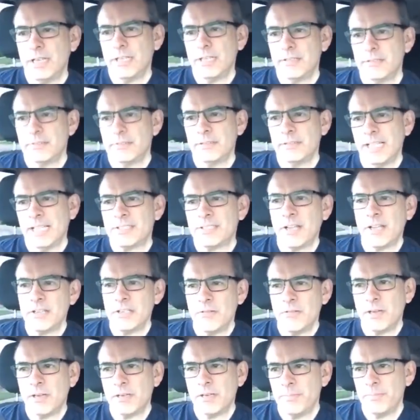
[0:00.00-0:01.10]
It's just like,
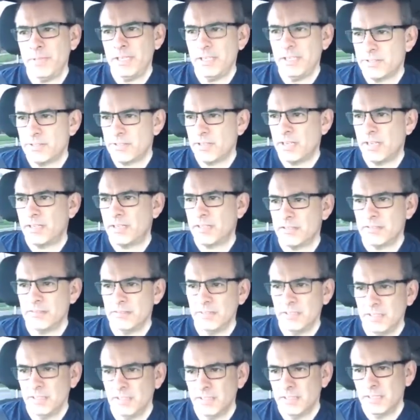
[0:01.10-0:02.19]
that's how you want to be.
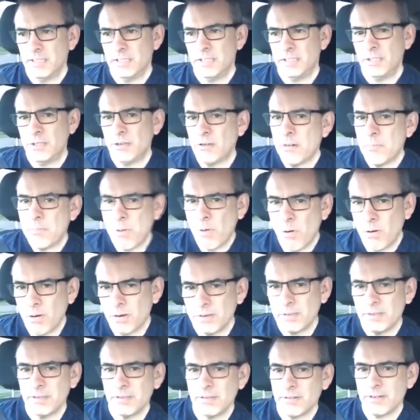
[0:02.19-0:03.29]
It's like,
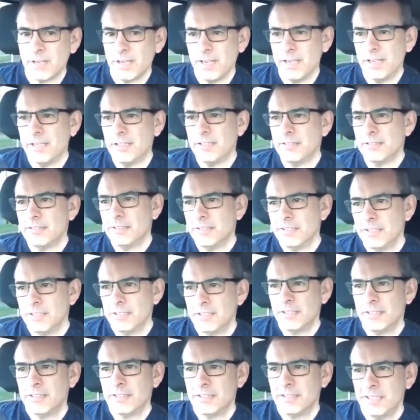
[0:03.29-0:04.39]
you're important,
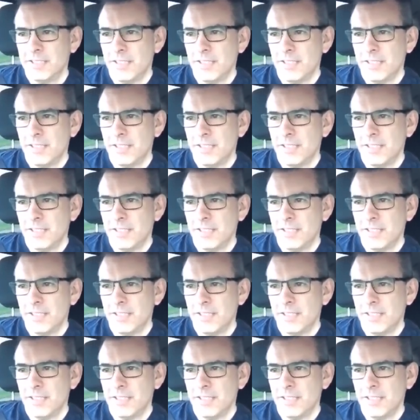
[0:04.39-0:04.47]
okay?